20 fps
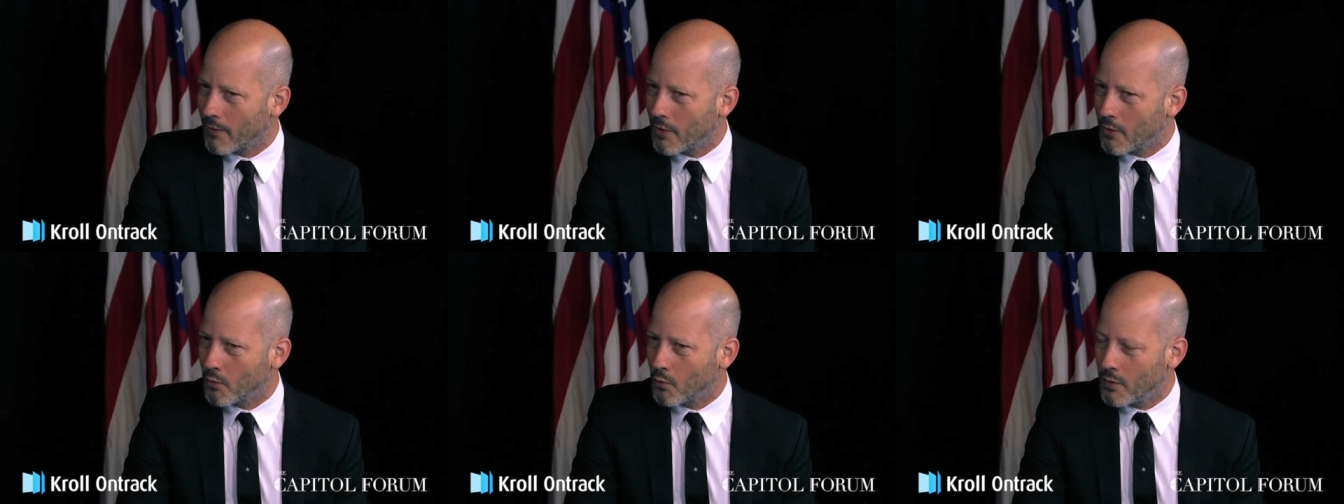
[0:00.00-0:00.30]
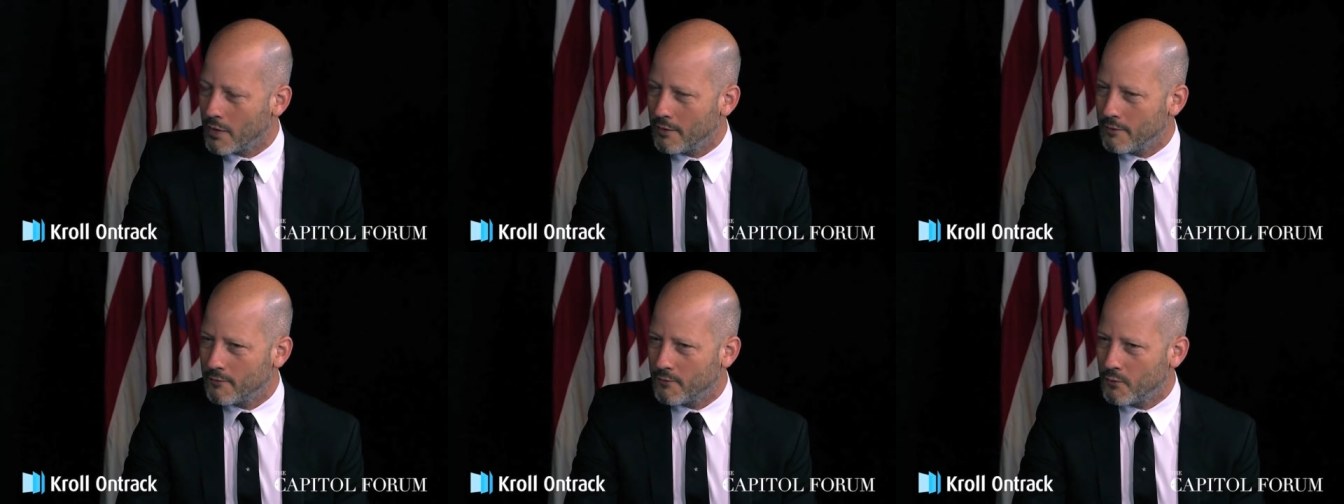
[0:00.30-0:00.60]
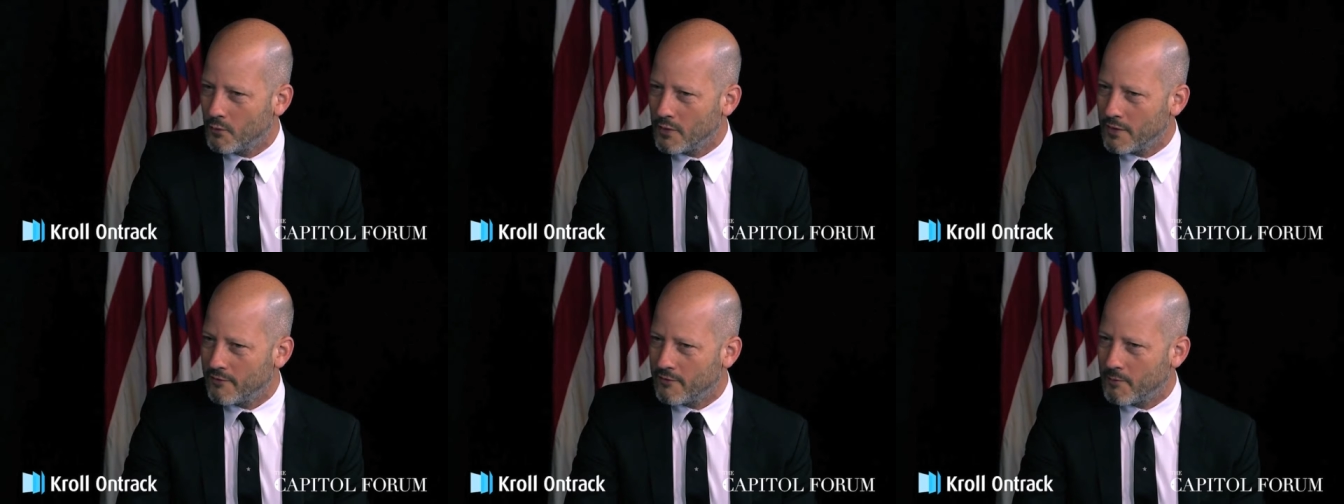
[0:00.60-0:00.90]
you know, we've
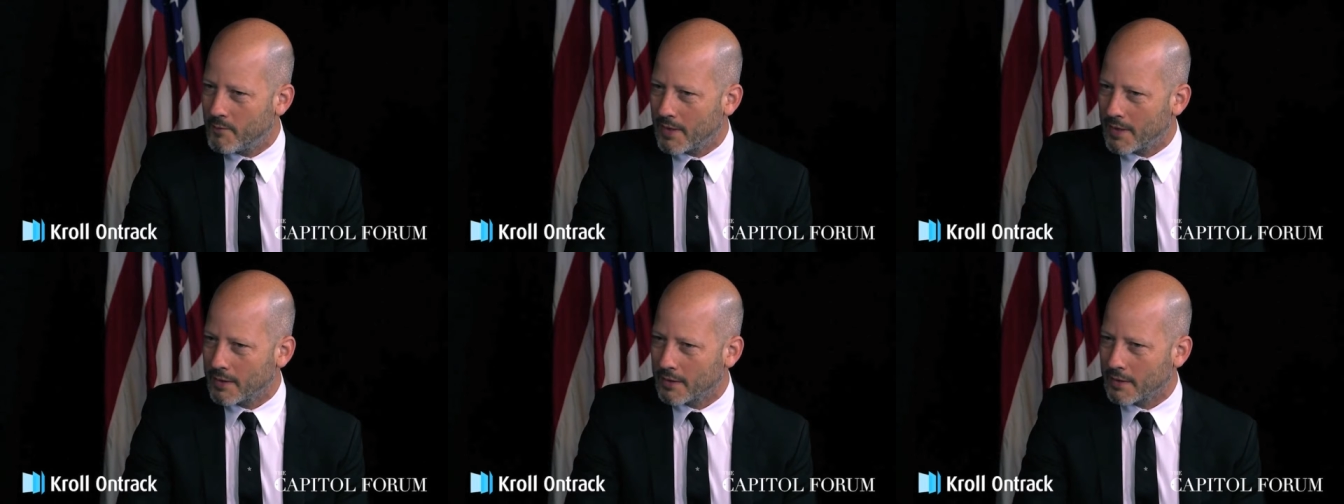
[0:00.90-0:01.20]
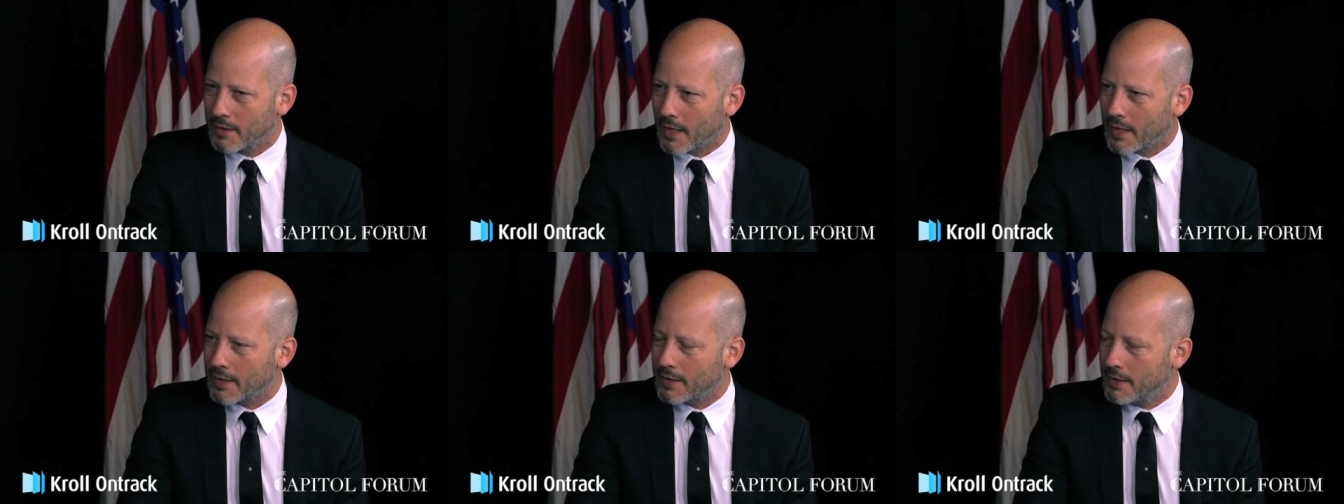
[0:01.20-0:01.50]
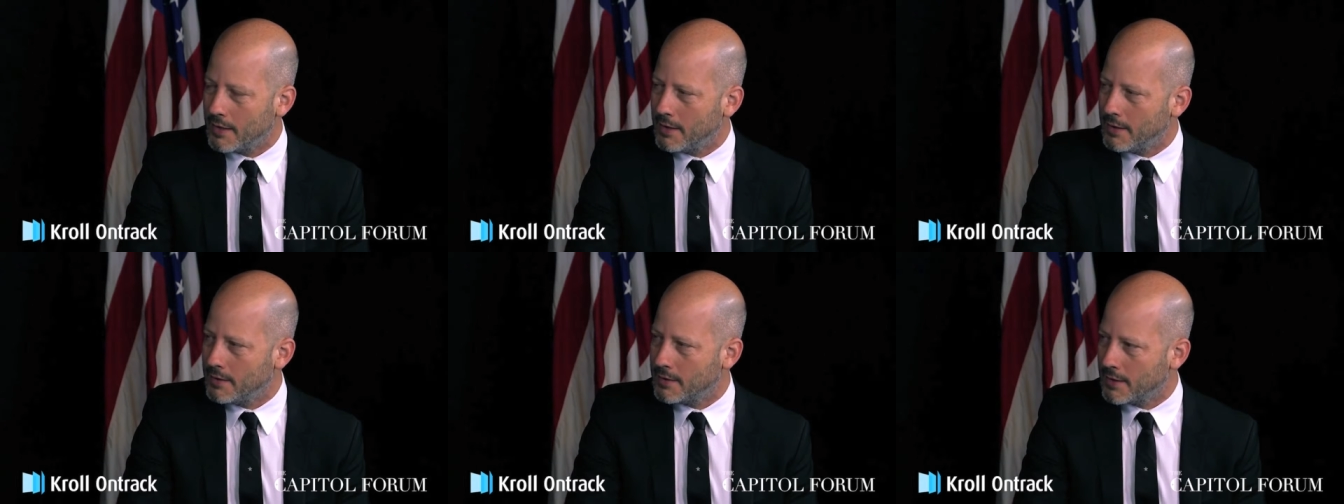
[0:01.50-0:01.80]
we've been
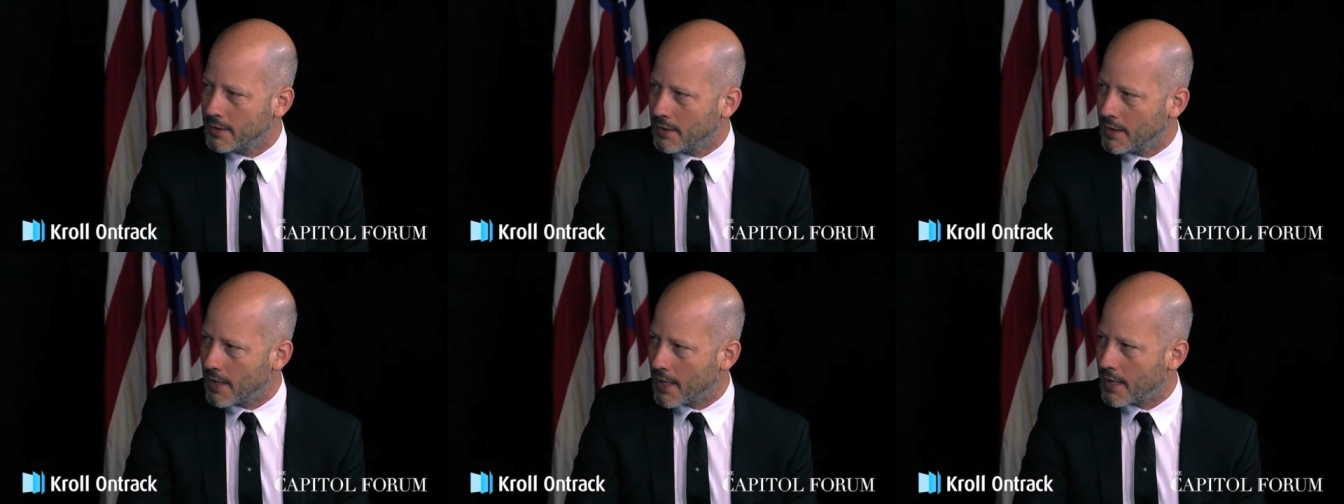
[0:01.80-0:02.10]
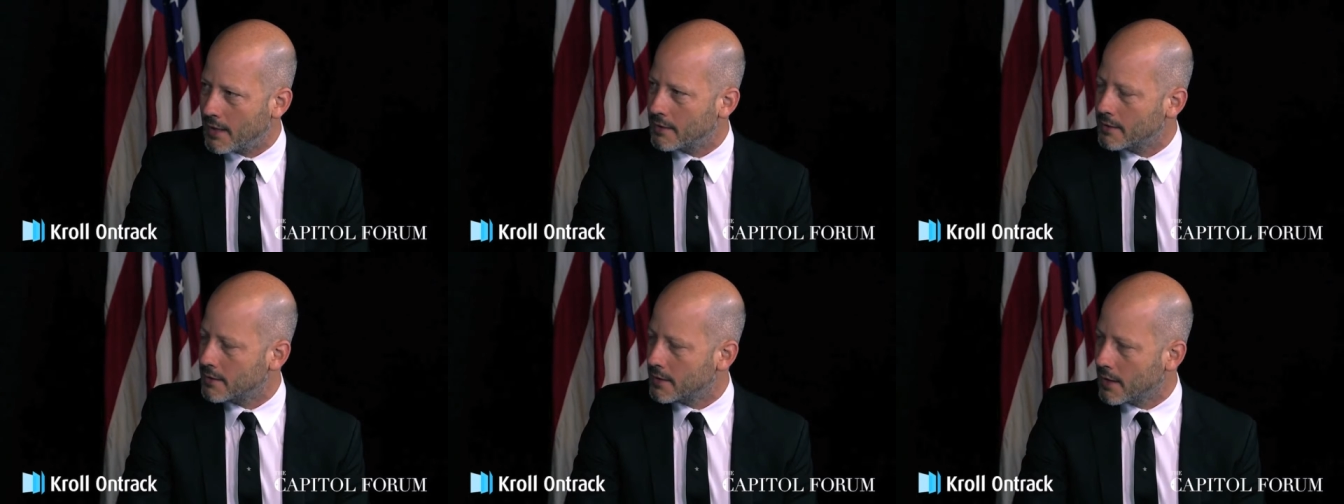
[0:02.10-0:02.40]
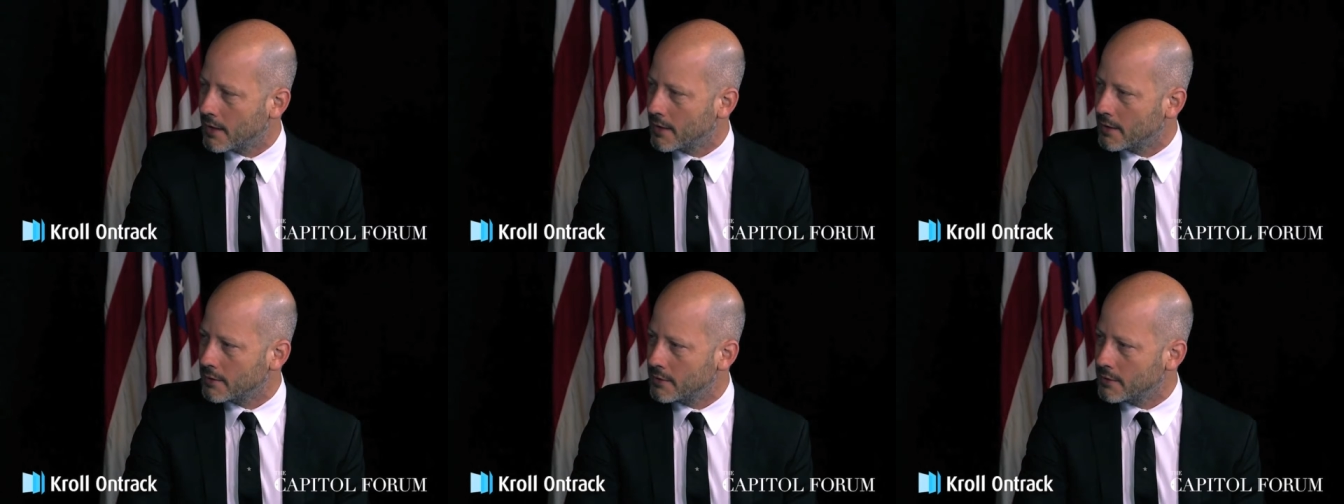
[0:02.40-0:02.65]
lucky to get uh,